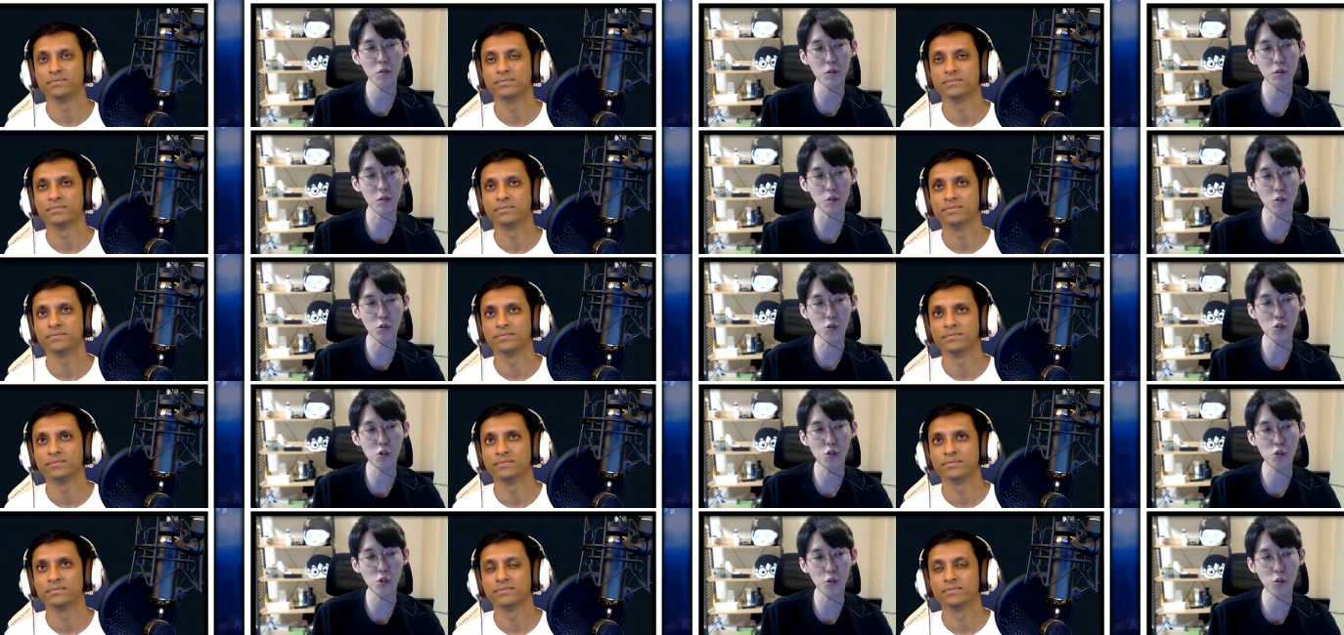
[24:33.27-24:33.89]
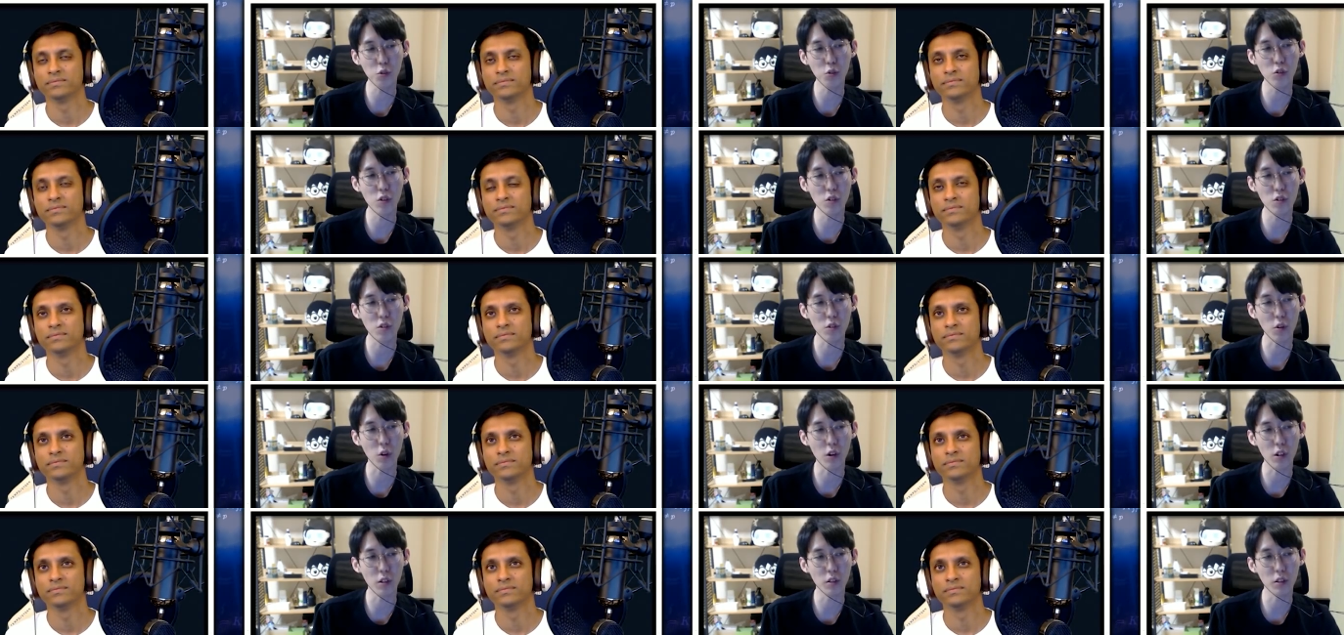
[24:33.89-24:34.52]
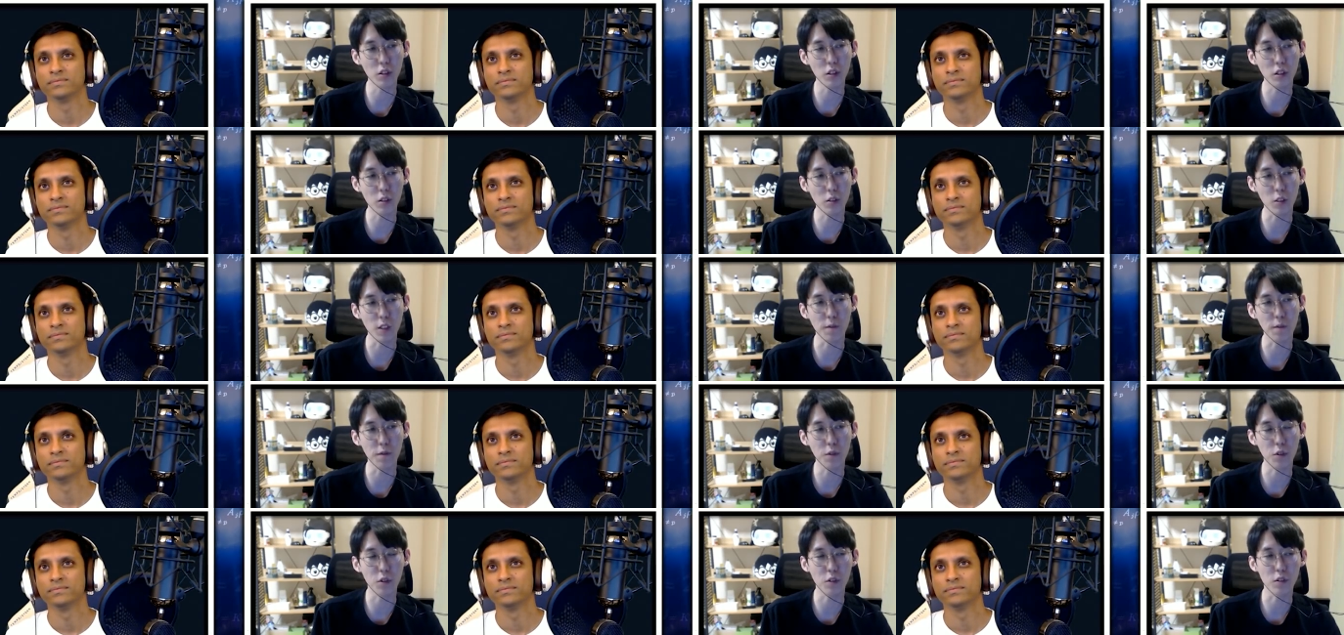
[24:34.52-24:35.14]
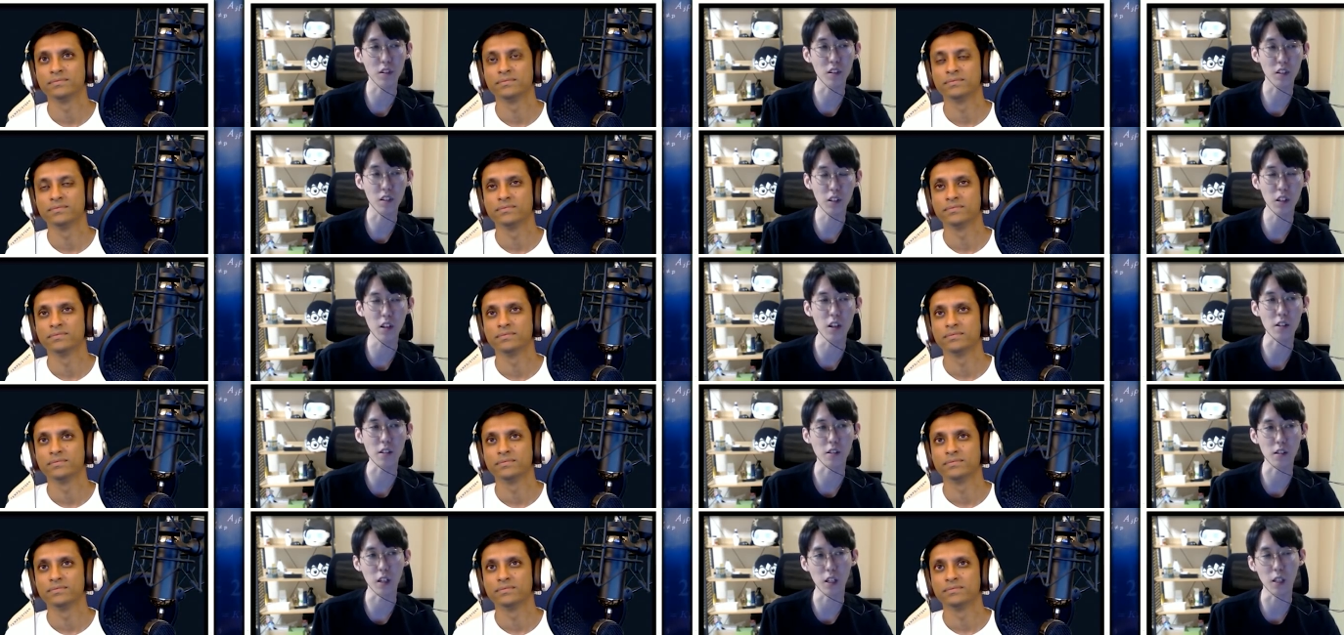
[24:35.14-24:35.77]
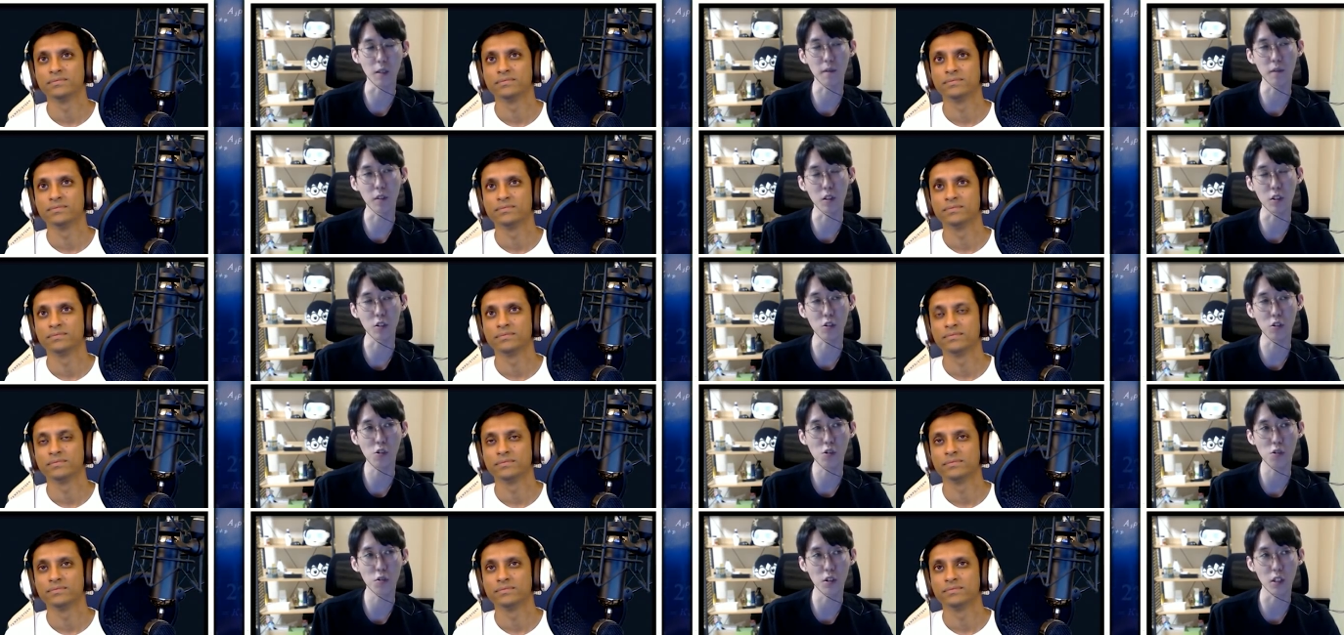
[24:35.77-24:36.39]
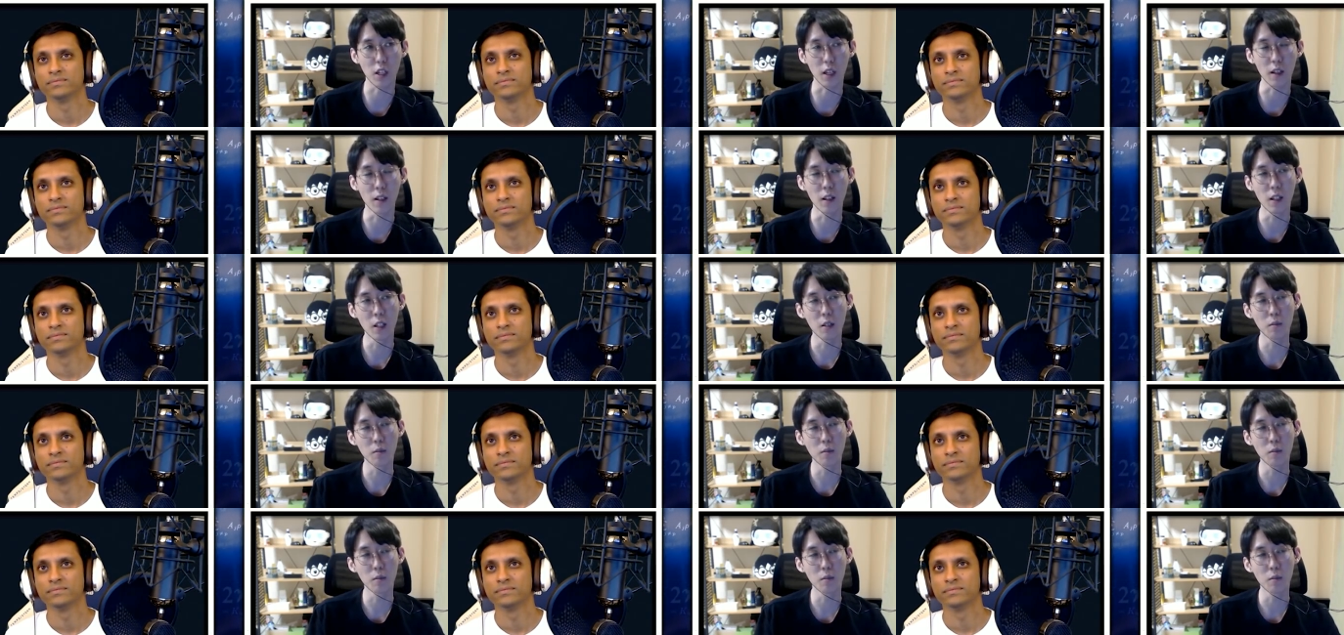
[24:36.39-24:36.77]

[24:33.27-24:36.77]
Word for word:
Speaker 1: you should use all the different things like including like